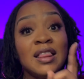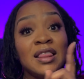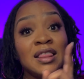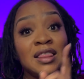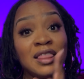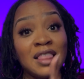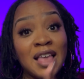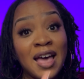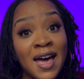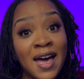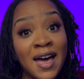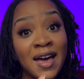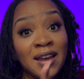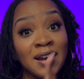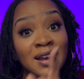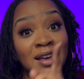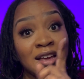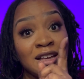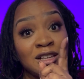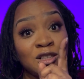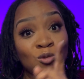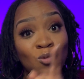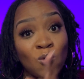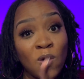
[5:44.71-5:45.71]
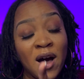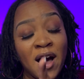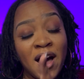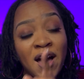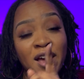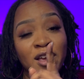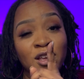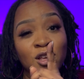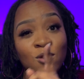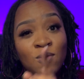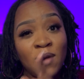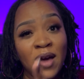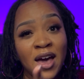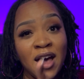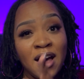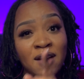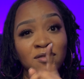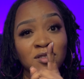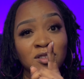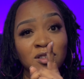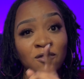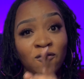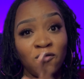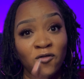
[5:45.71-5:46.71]
That is why you
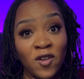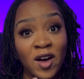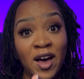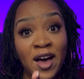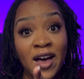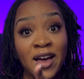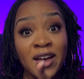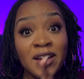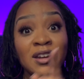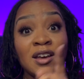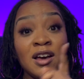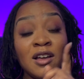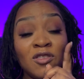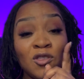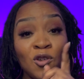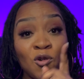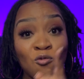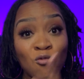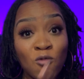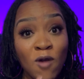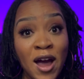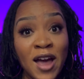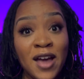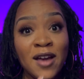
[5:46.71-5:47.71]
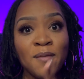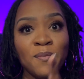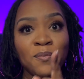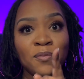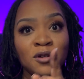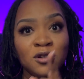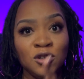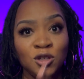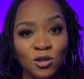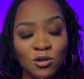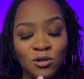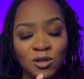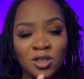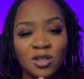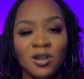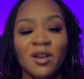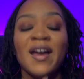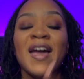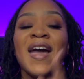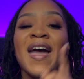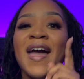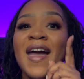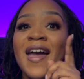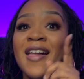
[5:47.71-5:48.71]
have to find the right producer.
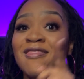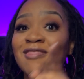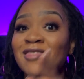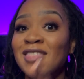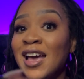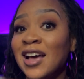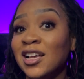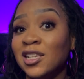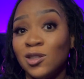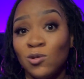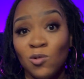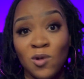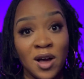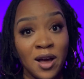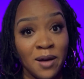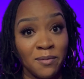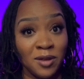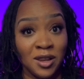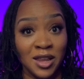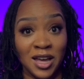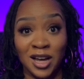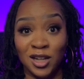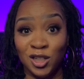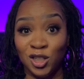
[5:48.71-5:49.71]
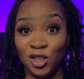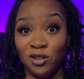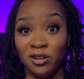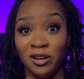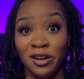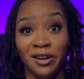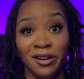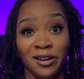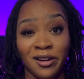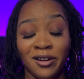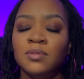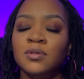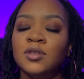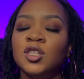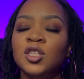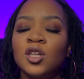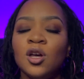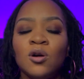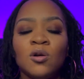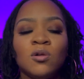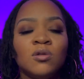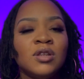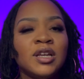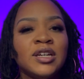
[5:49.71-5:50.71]
And that's why I'm glad you're here.
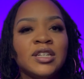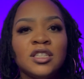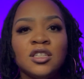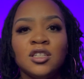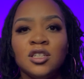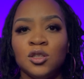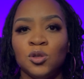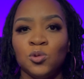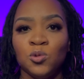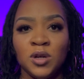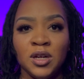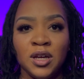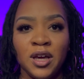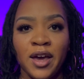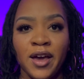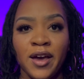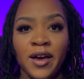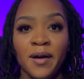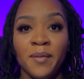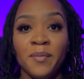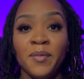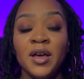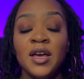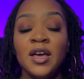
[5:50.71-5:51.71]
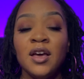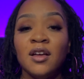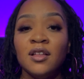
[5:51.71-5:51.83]
So let's just recap.